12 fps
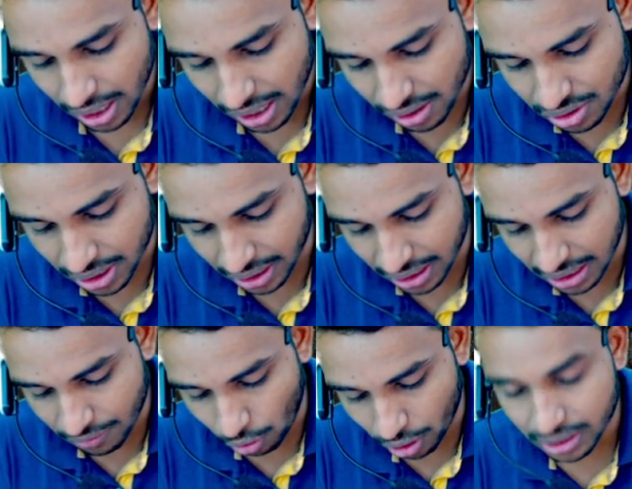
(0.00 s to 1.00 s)
is
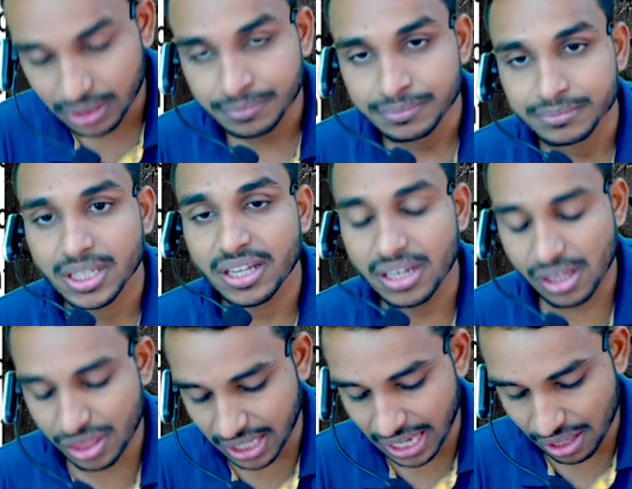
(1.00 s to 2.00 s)
generally what?
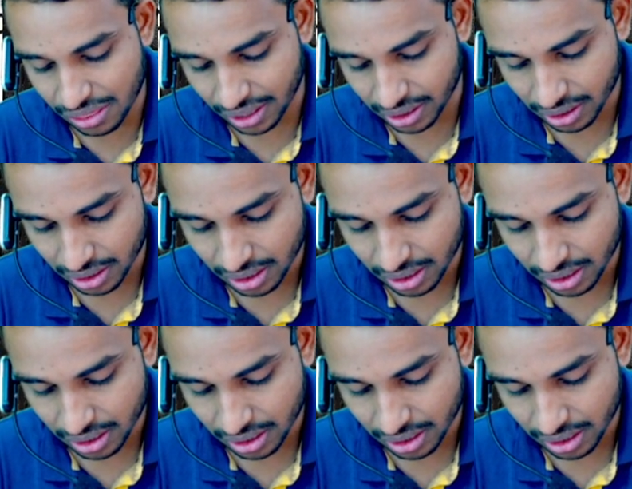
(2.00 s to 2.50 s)
Risky asset.